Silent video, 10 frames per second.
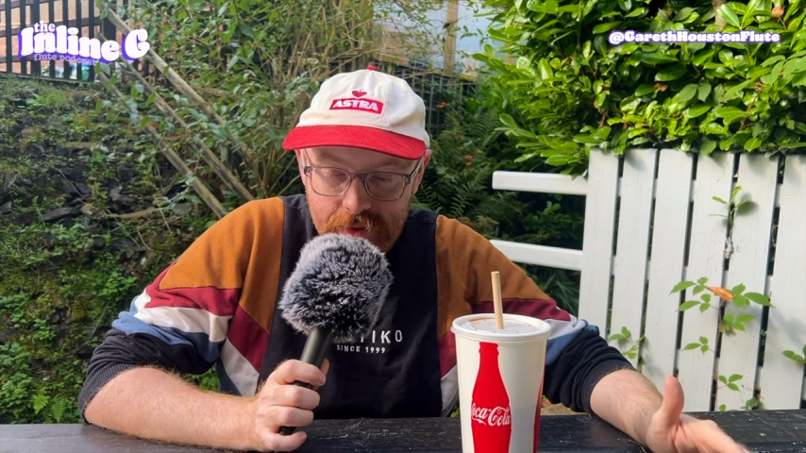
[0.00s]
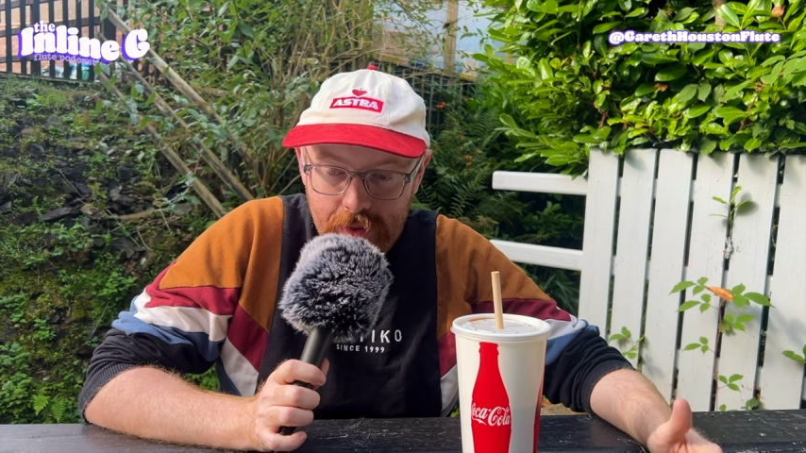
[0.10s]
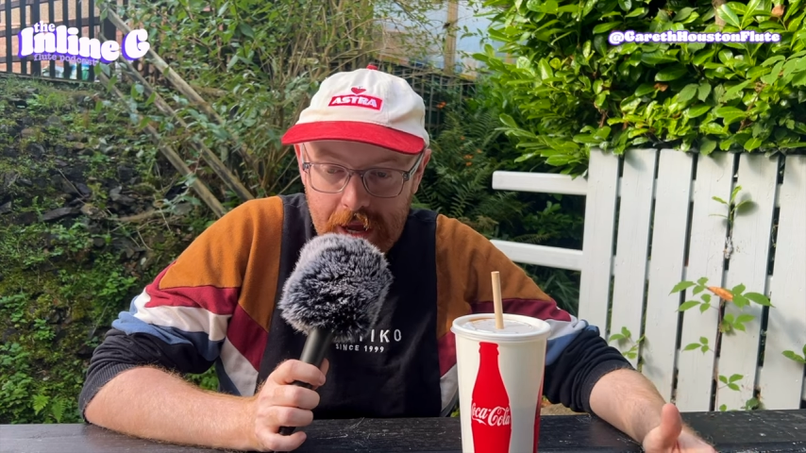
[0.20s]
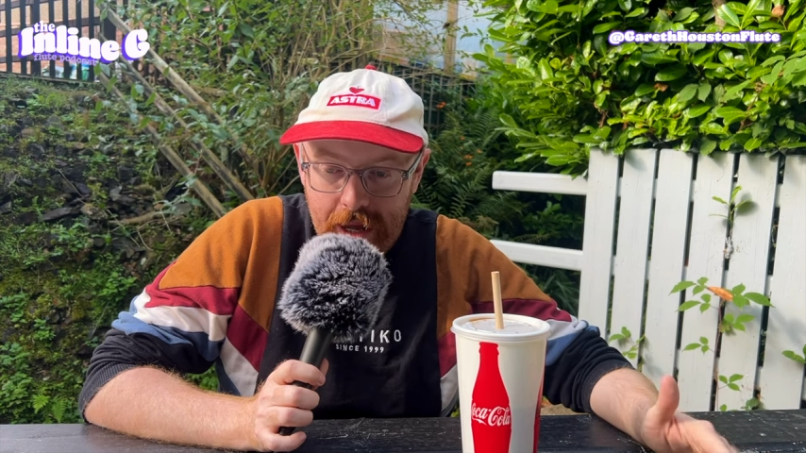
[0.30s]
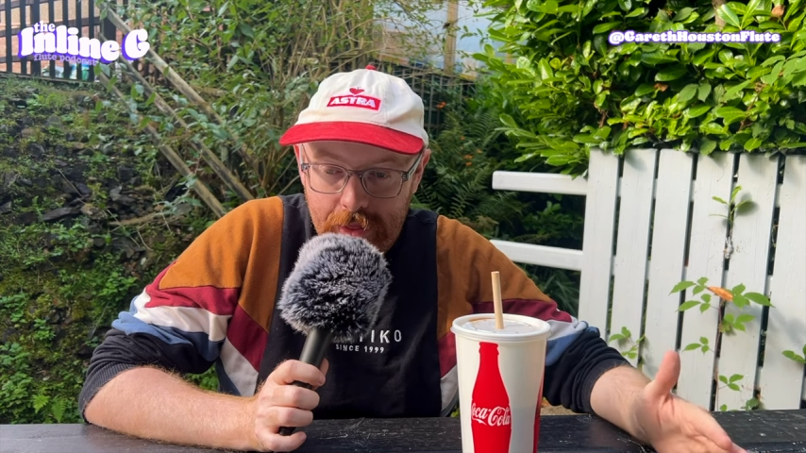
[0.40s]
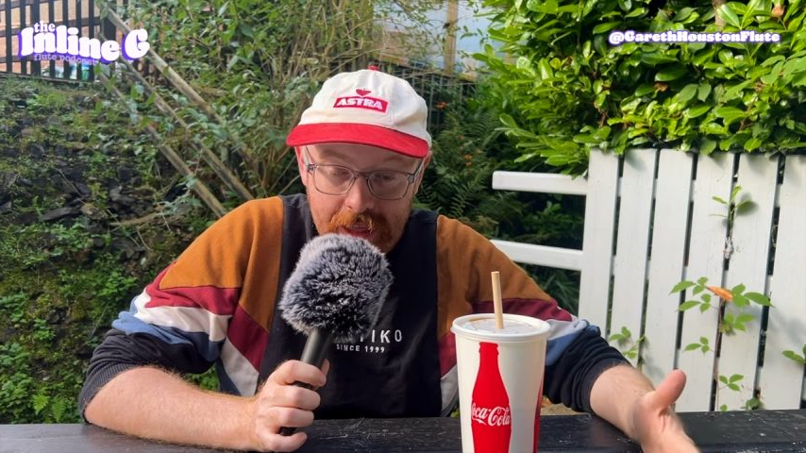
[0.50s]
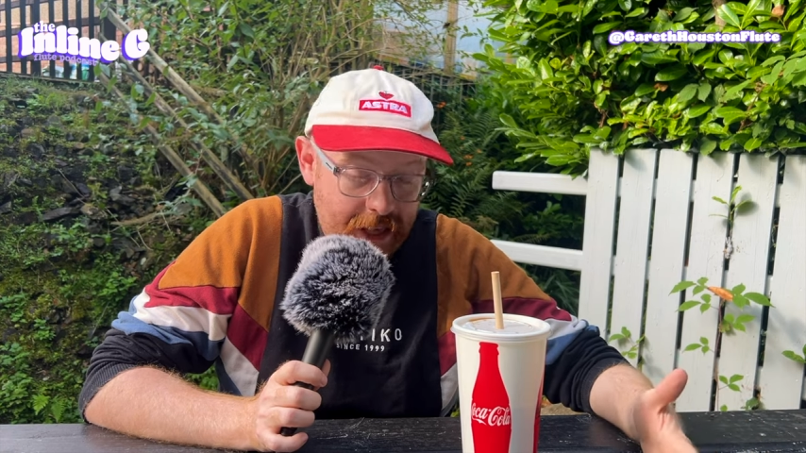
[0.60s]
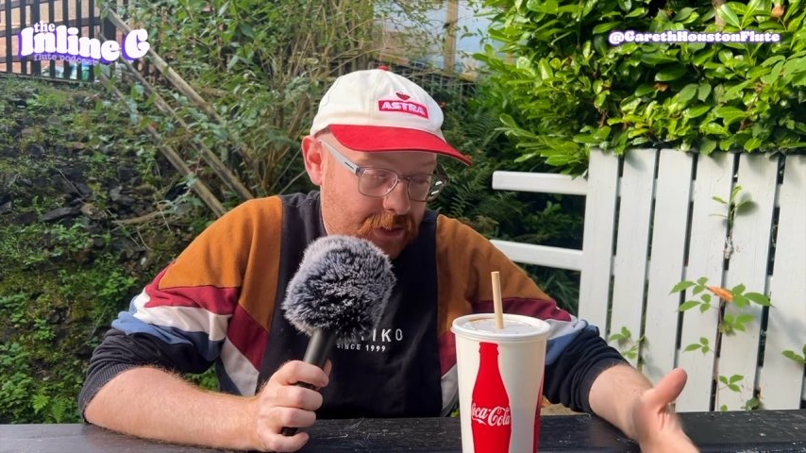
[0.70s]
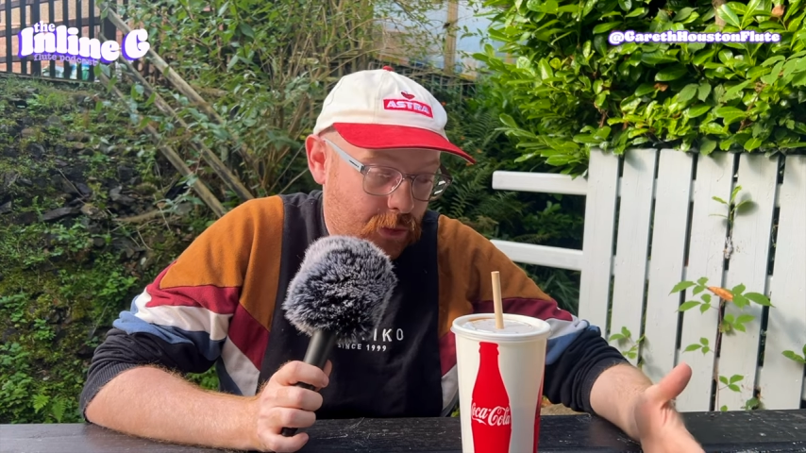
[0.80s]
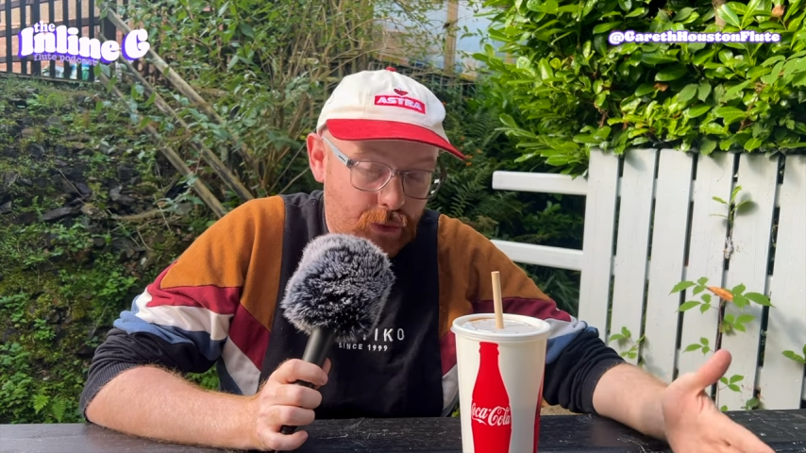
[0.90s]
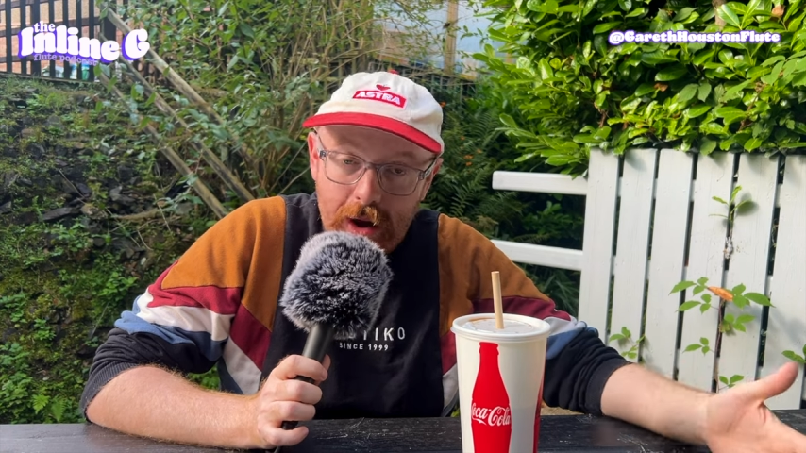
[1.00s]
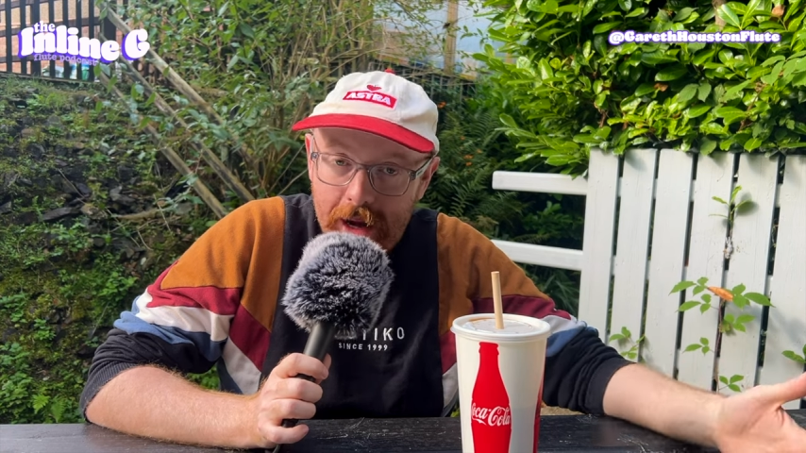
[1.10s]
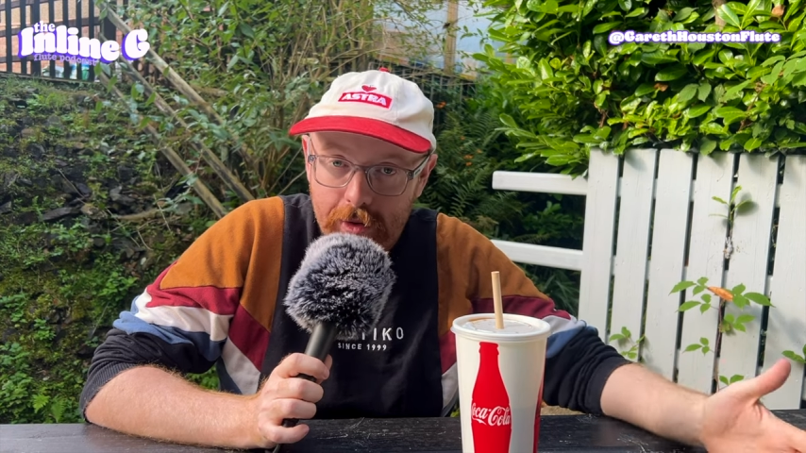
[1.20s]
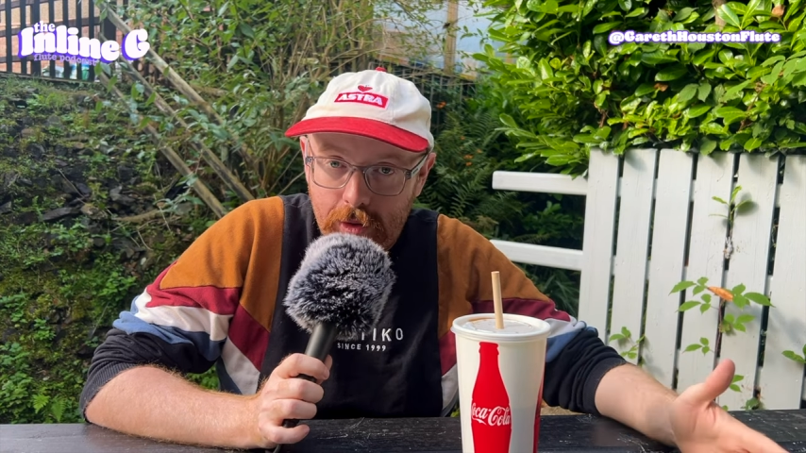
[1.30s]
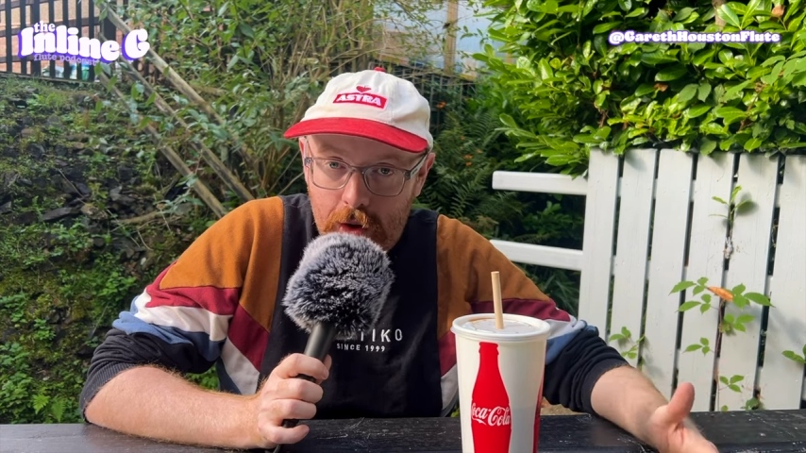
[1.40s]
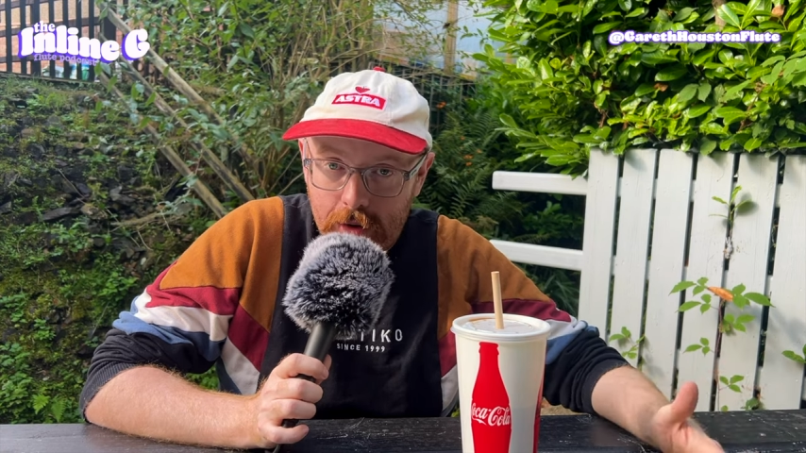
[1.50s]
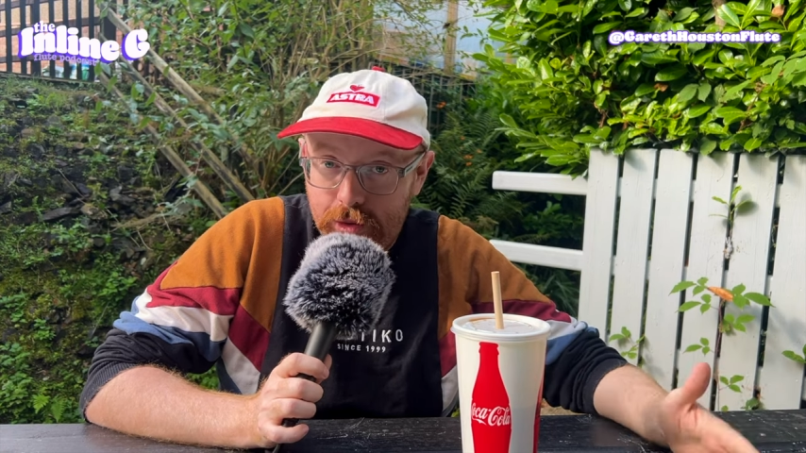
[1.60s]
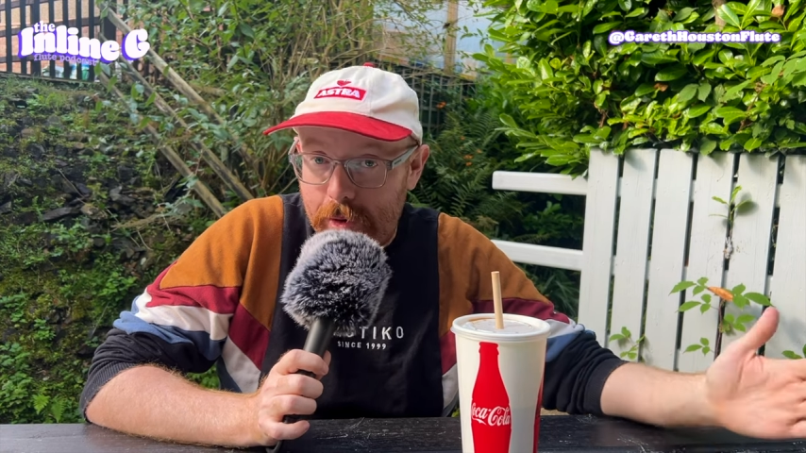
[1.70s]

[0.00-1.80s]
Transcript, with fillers: Okay, yes, there's right and wrong.